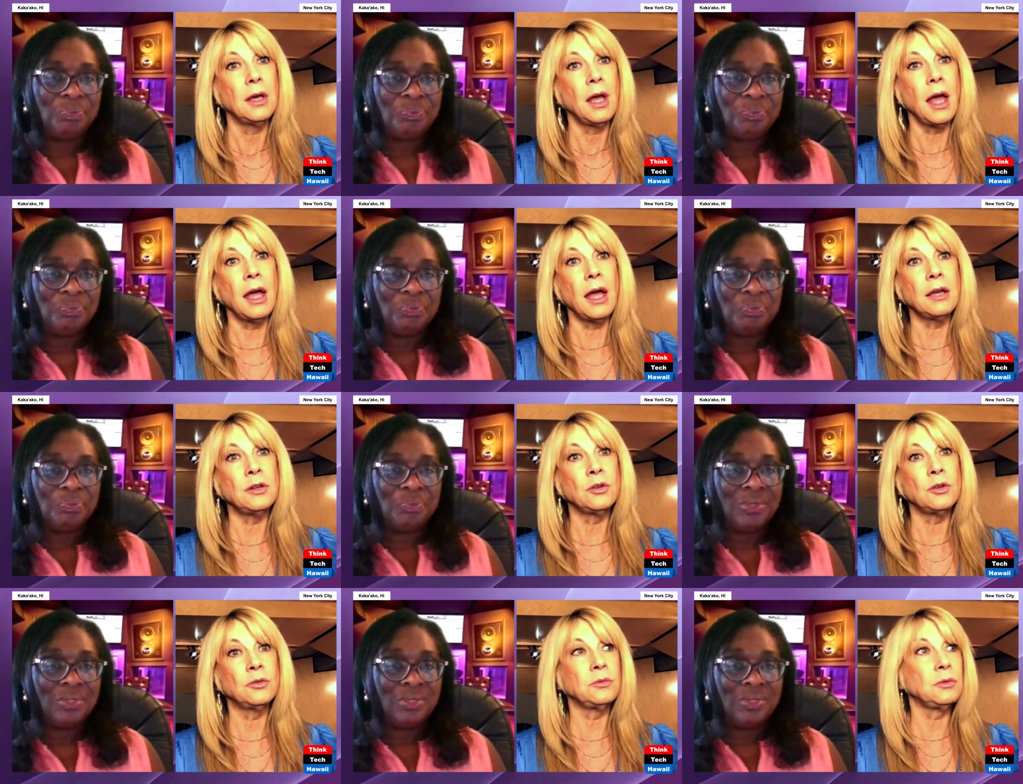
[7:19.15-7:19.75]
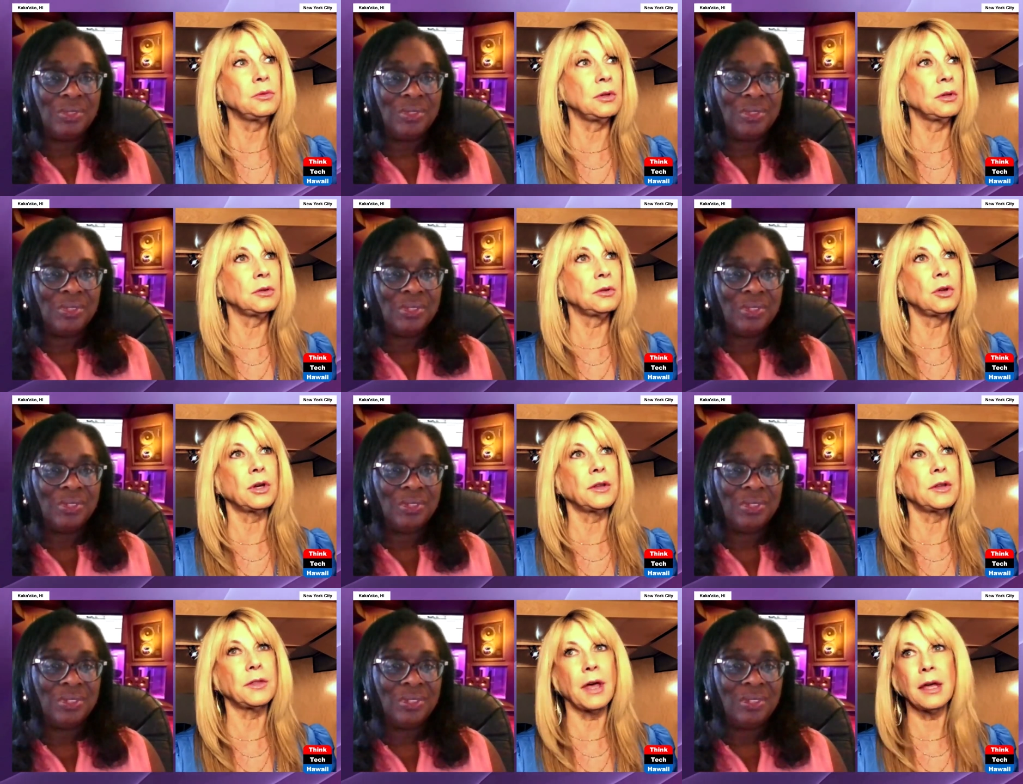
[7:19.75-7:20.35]
Speaker 1: And you, you
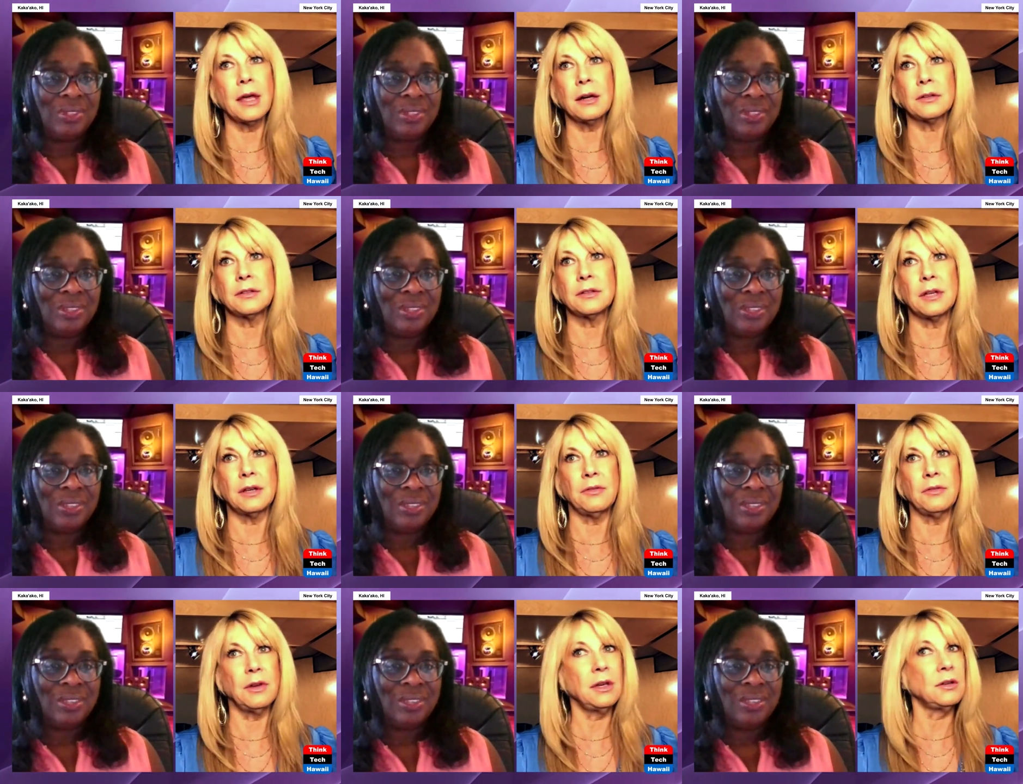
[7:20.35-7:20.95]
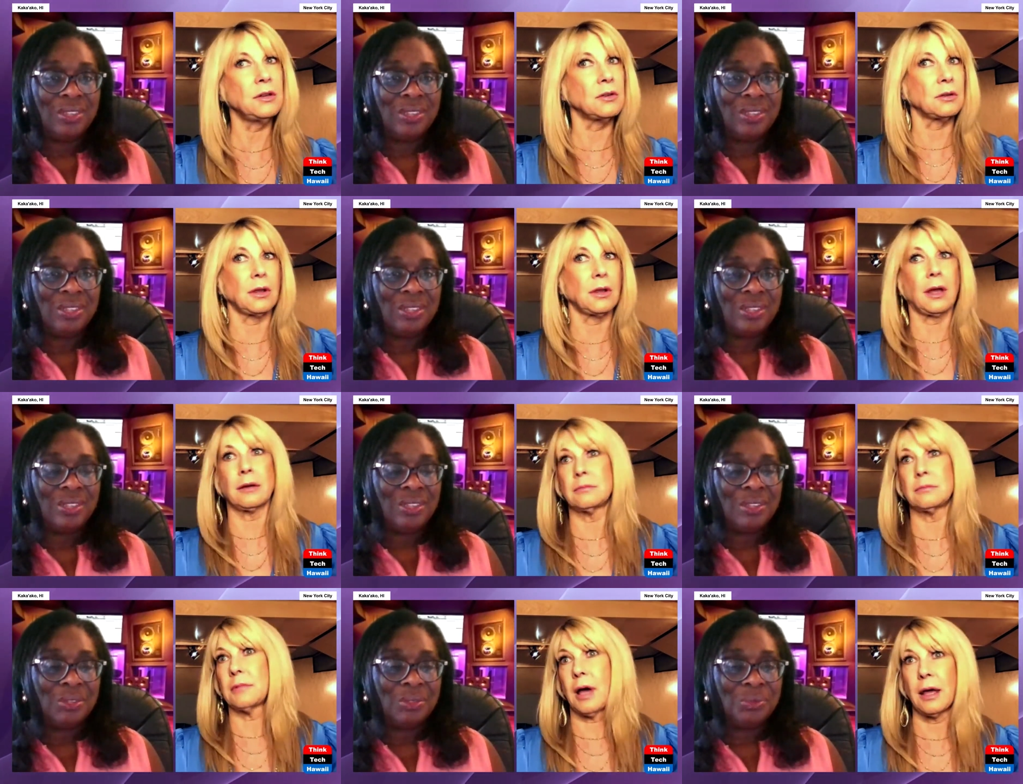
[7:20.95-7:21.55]
look at that on TV and you're
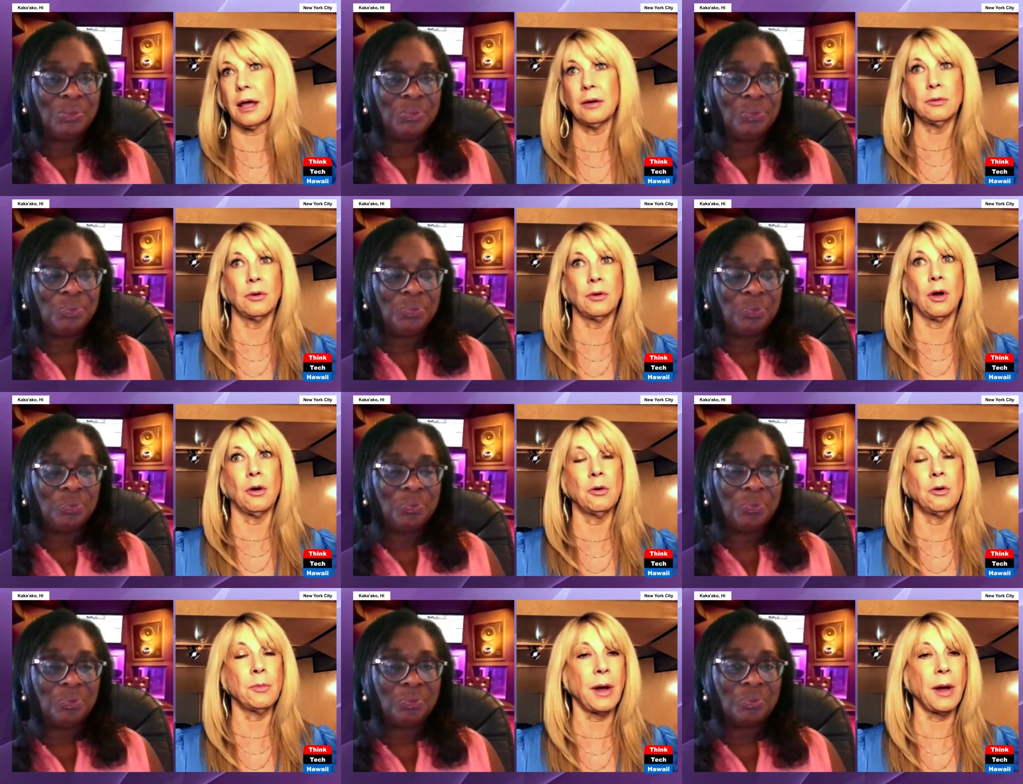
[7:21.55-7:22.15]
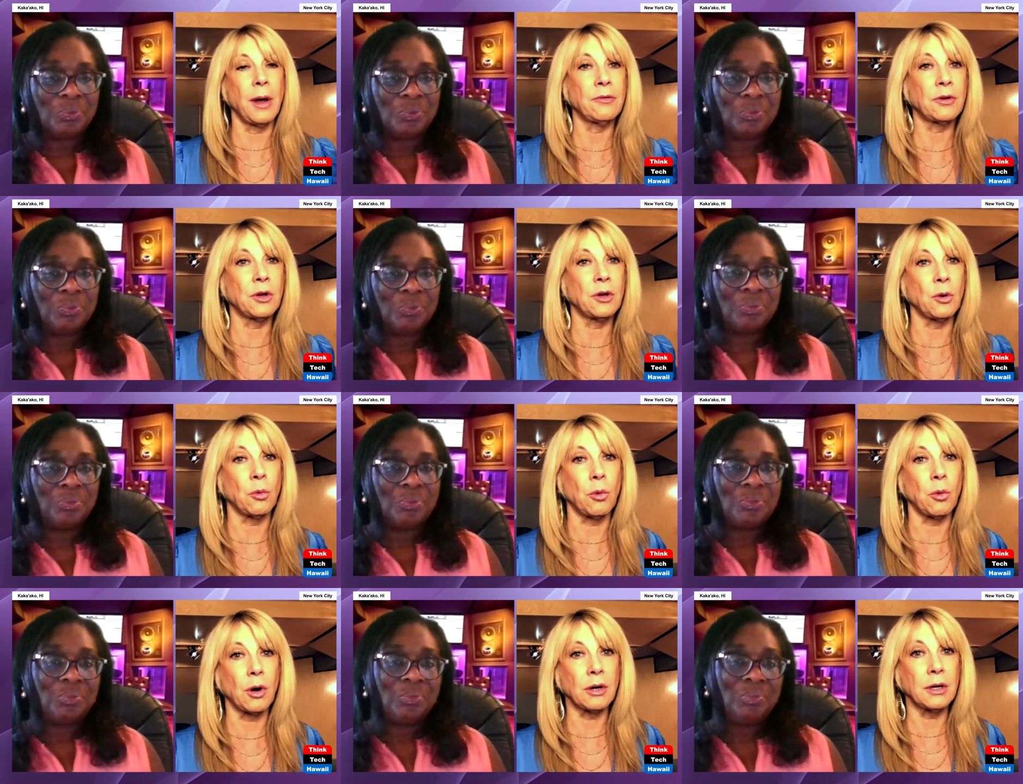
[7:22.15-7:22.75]
like, I don't know, am I ever going
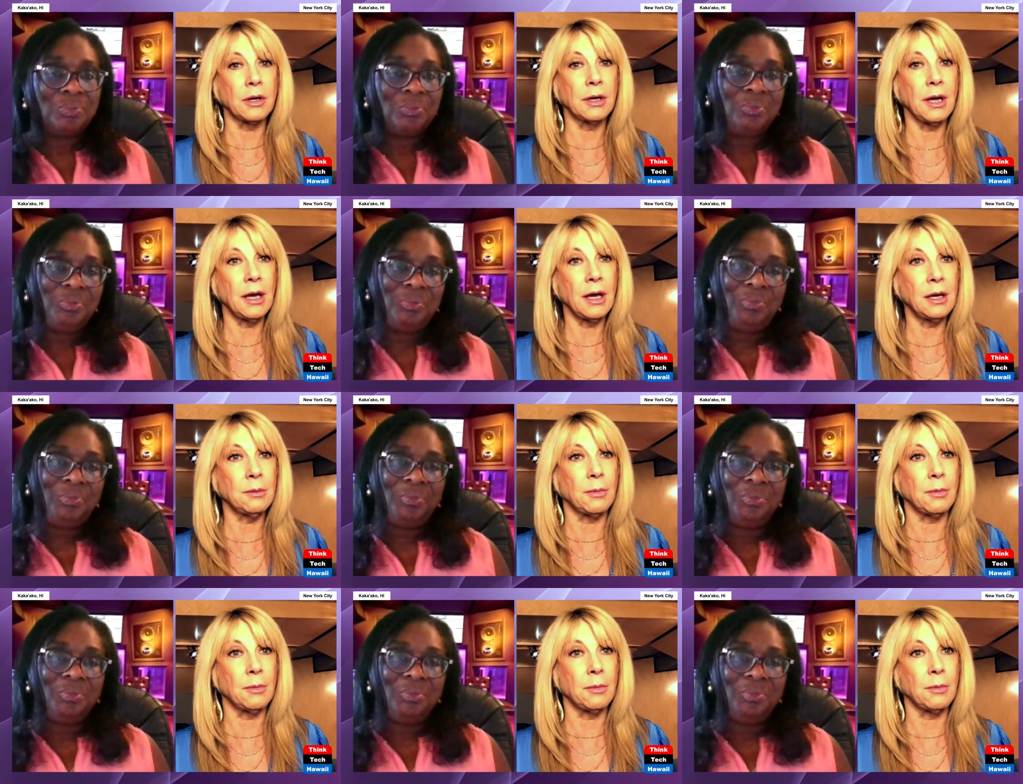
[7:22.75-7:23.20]
to work again?